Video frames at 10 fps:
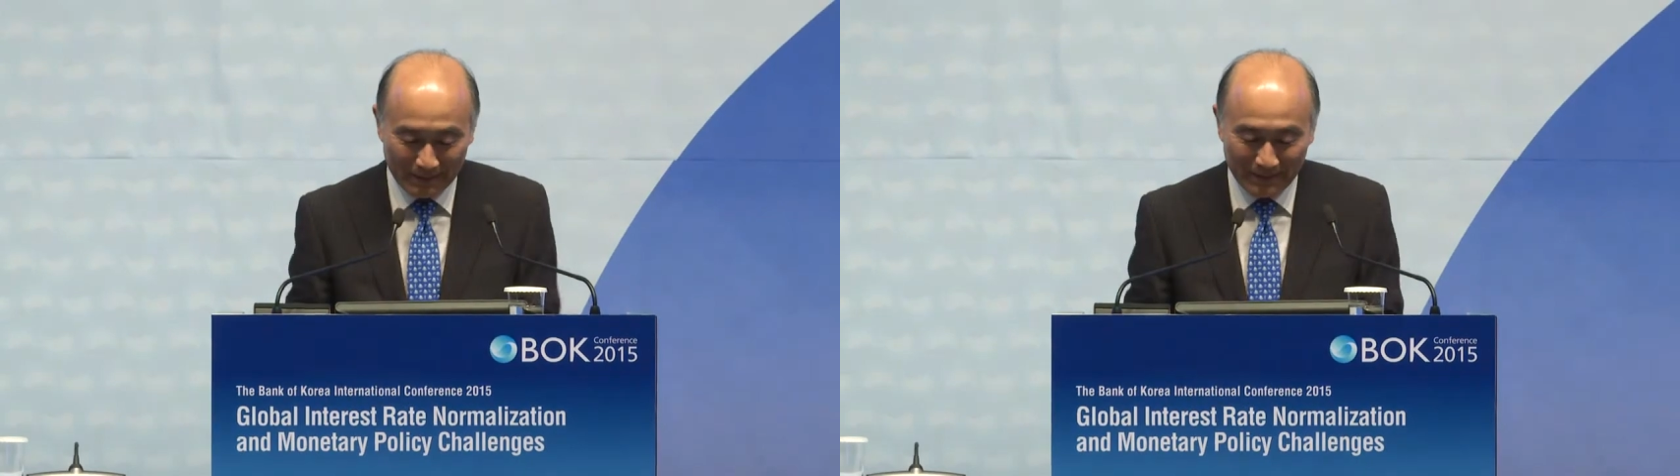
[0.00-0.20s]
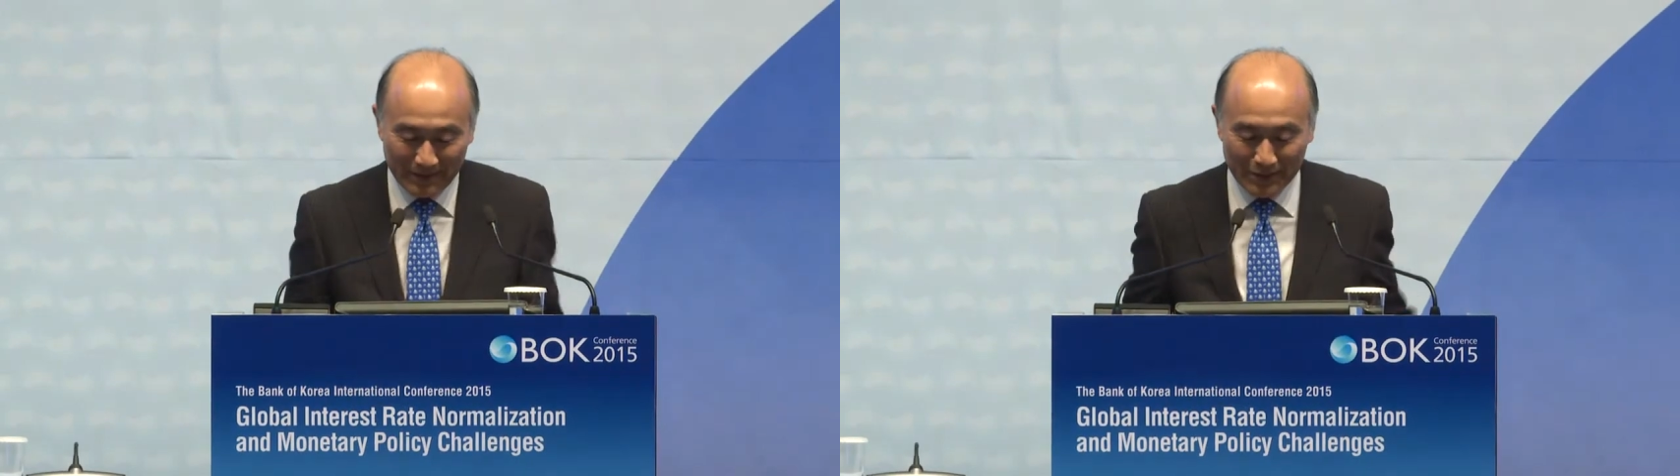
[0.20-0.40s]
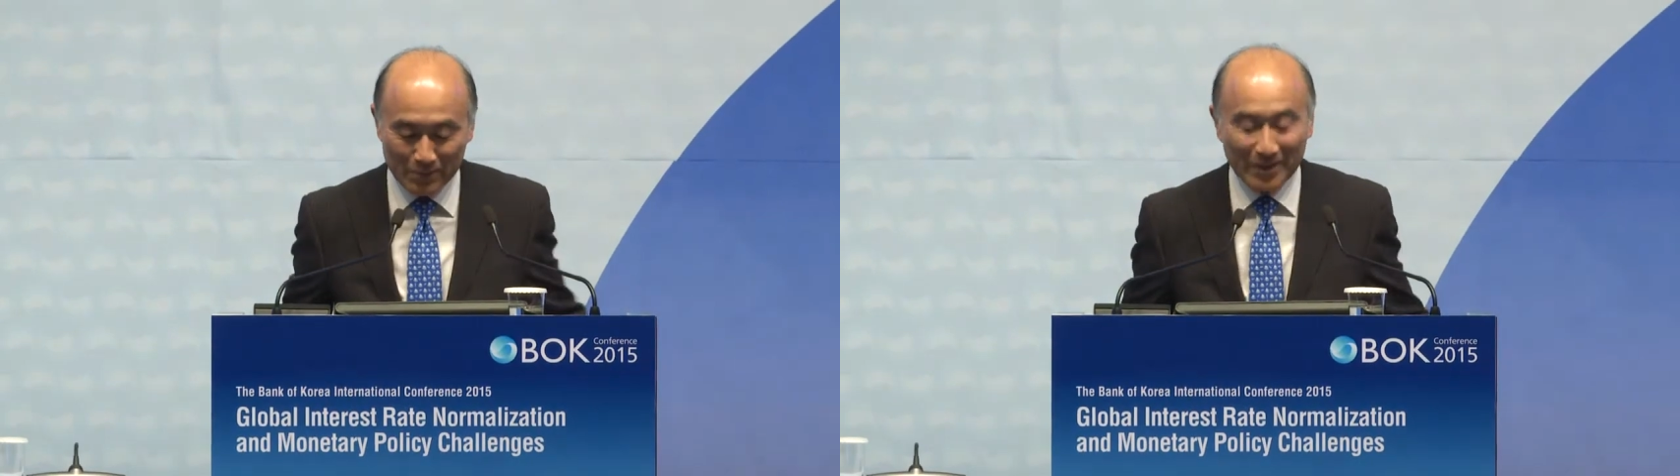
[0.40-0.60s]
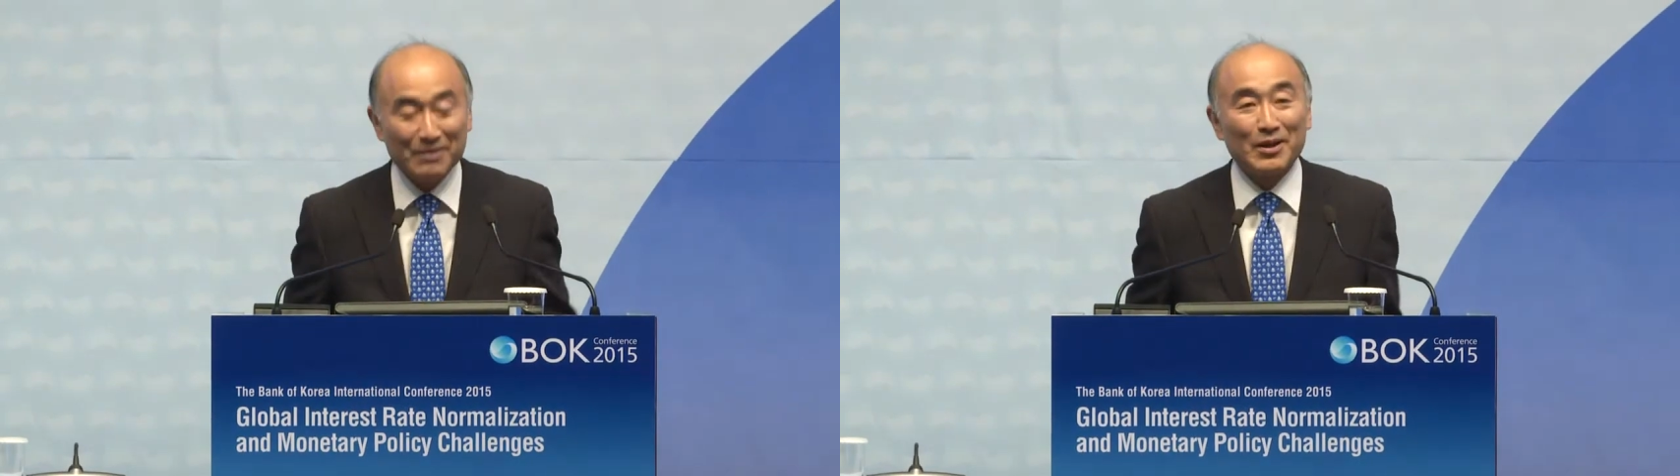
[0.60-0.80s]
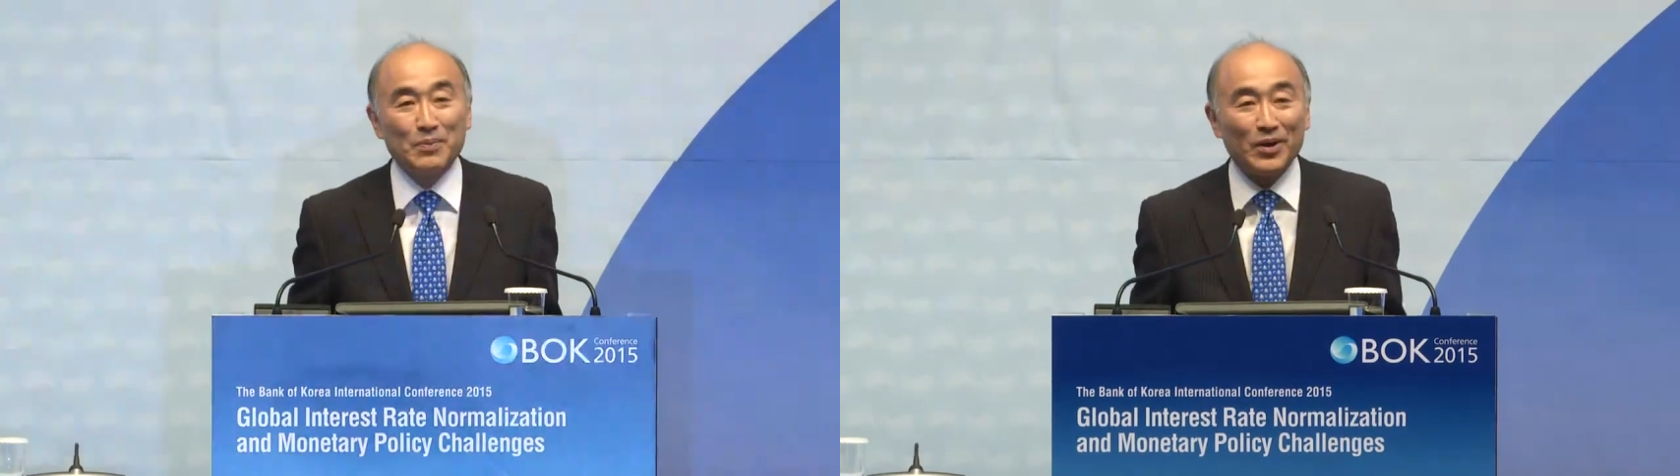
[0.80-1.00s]

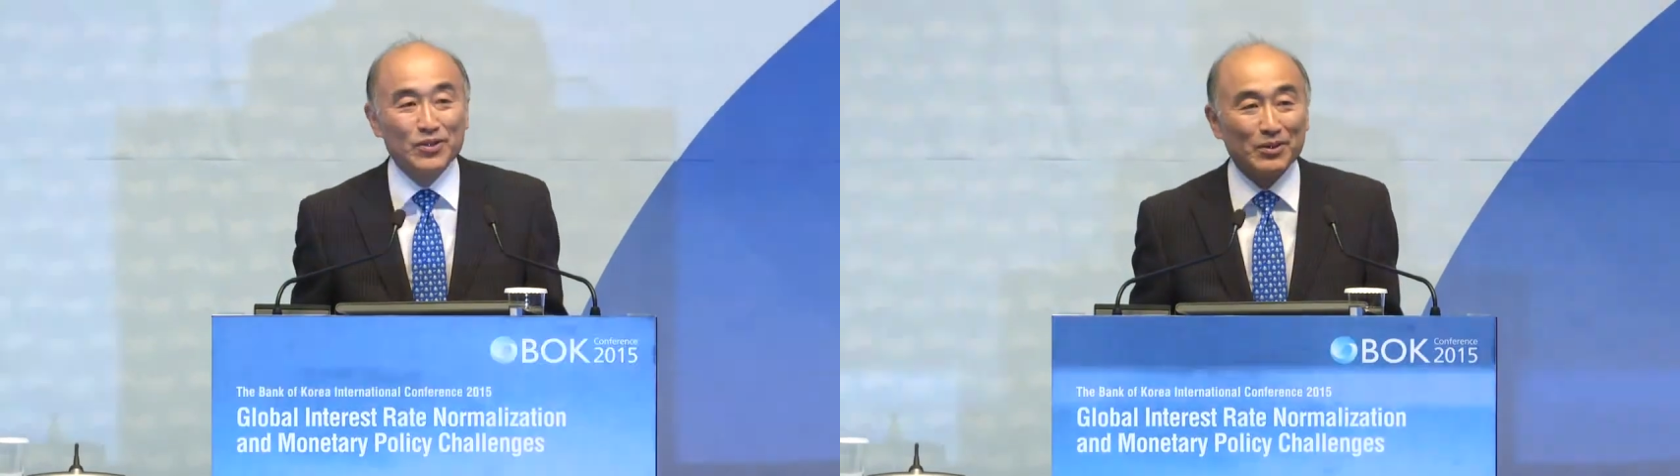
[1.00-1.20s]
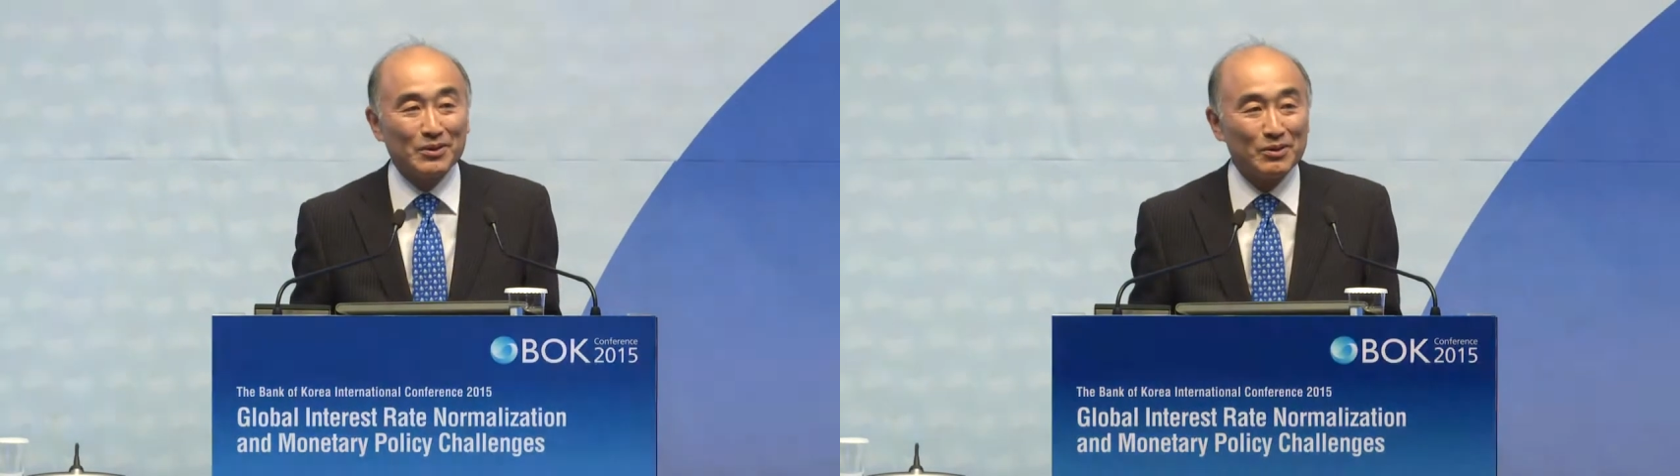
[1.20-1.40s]
It is my great